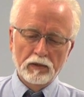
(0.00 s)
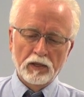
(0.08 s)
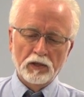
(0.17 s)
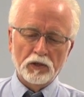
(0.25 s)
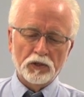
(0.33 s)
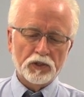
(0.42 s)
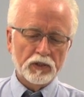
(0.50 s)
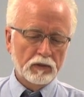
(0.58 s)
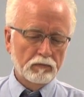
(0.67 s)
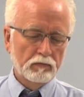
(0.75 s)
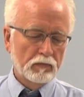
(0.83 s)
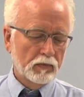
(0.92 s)
Then
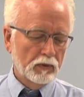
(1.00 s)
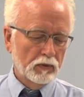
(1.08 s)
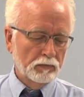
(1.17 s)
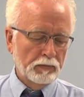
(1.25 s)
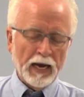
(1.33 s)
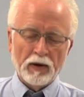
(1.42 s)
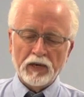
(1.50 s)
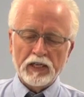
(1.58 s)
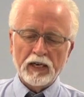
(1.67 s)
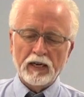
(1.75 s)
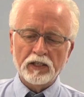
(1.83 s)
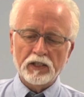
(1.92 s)
there's battery
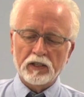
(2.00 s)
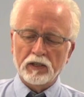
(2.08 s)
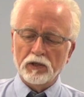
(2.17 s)
tests.